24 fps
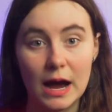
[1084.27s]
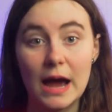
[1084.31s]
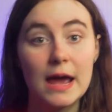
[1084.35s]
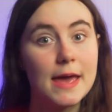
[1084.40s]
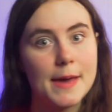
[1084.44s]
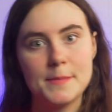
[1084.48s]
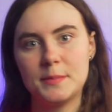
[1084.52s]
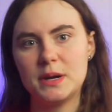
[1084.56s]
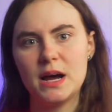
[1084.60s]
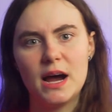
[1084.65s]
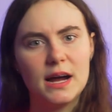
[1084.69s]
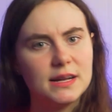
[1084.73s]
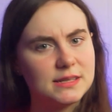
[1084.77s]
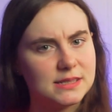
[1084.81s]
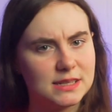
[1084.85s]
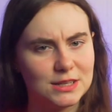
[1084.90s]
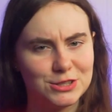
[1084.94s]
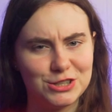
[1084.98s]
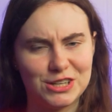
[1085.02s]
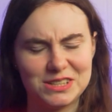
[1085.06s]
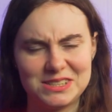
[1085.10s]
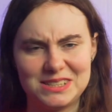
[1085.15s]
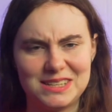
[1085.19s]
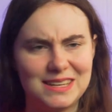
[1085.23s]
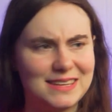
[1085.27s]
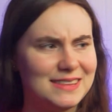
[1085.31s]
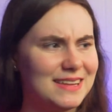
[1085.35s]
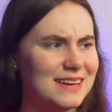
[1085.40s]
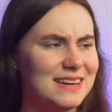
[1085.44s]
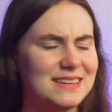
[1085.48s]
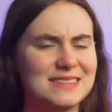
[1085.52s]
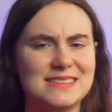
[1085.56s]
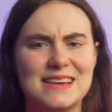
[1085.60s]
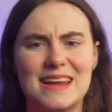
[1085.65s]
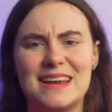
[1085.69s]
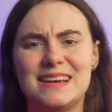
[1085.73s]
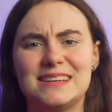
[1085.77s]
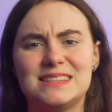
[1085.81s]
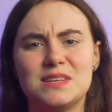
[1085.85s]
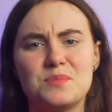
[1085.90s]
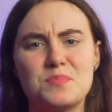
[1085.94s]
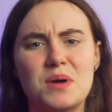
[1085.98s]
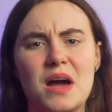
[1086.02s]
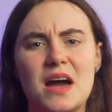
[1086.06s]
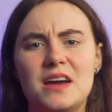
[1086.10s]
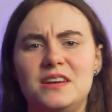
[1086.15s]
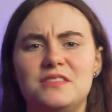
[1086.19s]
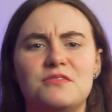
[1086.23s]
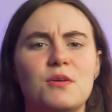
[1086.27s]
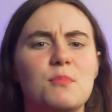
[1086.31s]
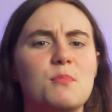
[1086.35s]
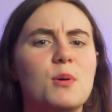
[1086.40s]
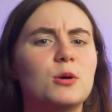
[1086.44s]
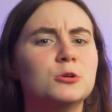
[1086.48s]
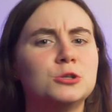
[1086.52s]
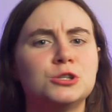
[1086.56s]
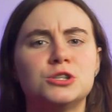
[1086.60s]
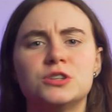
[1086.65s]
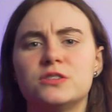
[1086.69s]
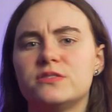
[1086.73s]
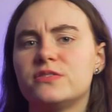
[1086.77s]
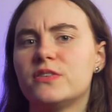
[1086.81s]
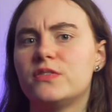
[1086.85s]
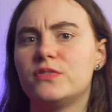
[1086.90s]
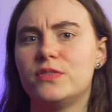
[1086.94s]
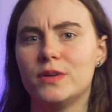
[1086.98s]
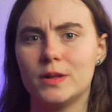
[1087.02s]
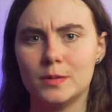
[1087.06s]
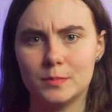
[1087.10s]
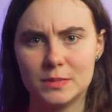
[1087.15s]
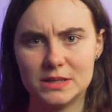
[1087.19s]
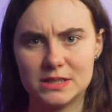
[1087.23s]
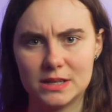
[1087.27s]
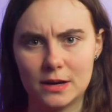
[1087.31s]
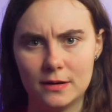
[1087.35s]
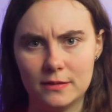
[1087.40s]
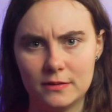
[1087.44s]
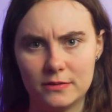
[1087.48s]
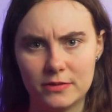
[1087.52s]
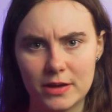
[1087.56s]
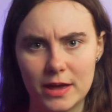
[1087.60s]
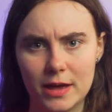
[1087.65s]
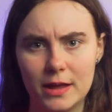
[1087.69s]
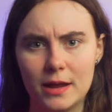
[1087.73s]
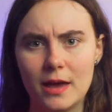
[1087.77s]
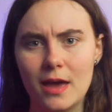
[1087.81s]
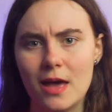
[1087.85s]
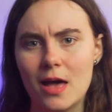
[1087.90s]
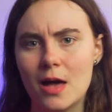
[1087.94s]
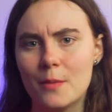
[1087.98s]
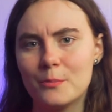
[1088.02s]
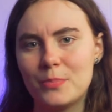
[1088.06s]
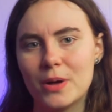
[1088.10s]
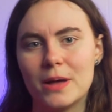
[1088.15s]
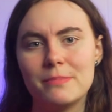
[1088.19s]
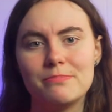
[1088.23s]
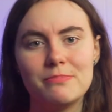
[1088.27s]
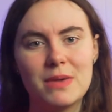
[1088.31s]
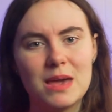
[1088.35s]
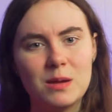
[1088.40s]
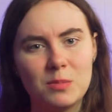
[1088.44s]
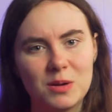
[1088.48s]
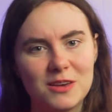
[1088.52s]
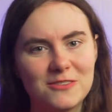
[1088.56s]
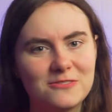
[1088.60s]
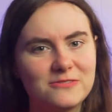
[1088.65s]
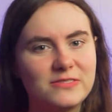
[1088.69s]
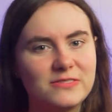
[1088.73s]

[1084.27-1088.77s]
I am not suggesting that he's getting some kind of emotional fulfillment out of it, but maybe